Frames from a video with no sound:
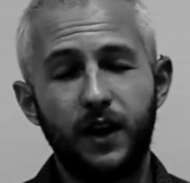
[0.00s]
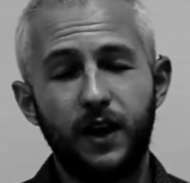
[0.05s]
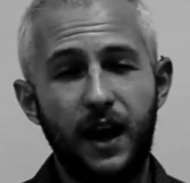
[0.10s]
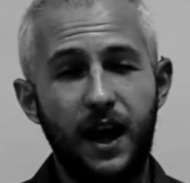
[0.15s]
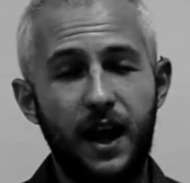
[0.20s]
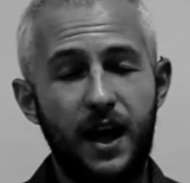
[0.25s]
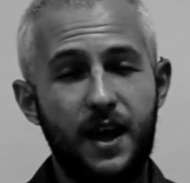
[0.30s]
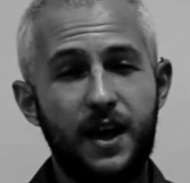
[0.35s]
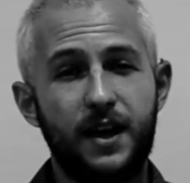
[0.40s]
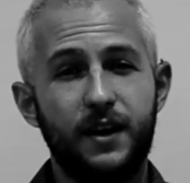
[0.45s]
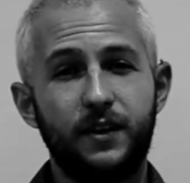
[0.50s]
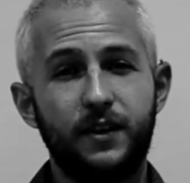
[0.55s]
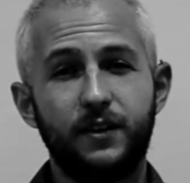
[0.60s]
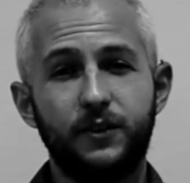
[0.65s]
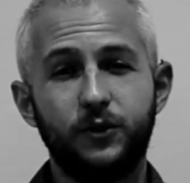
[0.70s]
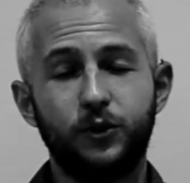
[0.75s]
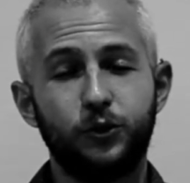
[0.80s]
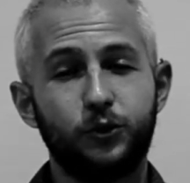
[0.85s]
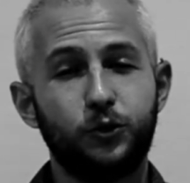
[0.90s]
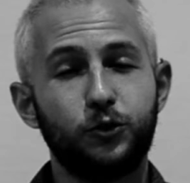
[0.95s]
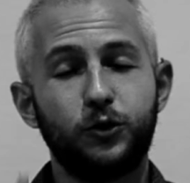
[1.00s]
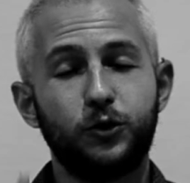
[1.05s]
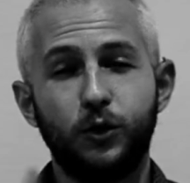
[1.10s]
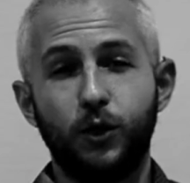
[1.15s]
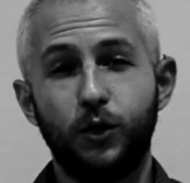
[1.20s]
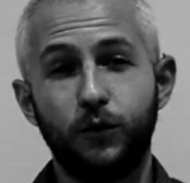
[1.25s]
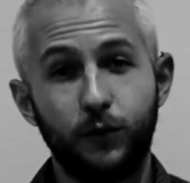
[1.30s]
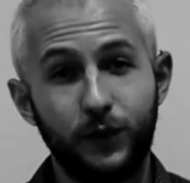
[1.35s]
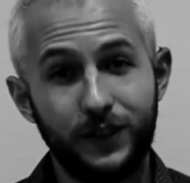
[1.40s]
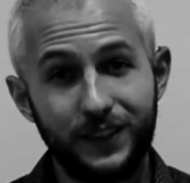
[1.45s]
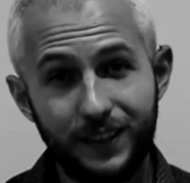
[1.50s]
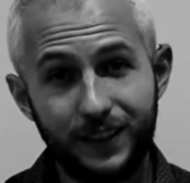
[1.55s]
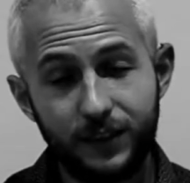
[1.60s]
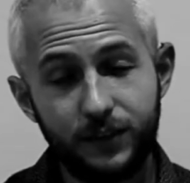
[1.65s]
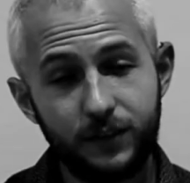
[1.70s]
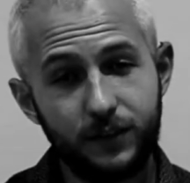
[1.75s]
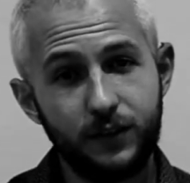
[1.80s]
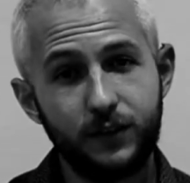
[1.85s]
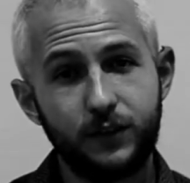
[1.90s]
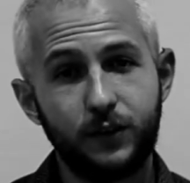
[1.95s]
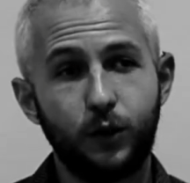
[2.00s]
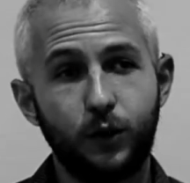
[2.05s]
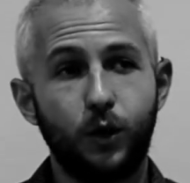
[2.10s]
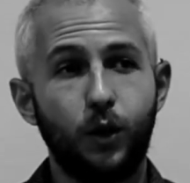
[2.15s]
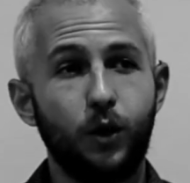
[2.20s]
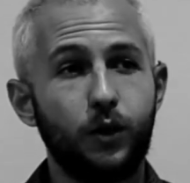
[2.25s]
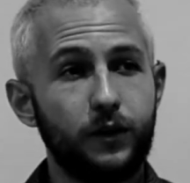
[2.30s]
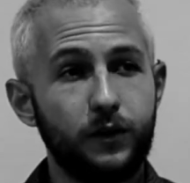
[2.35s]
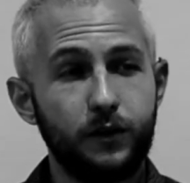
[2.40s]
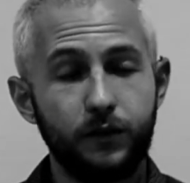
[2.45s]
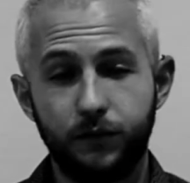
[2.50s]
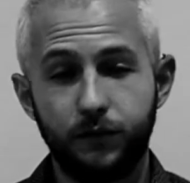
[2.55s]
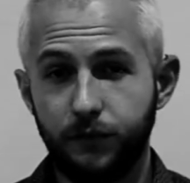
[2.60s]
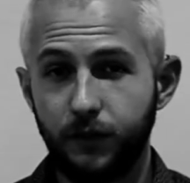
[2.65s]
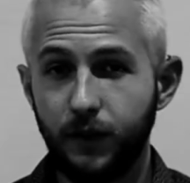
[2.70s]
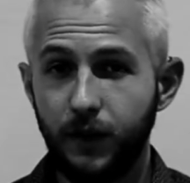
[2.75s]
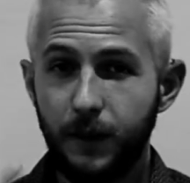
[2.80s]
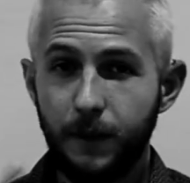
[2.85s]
And there's just a lot of resistance, a lot of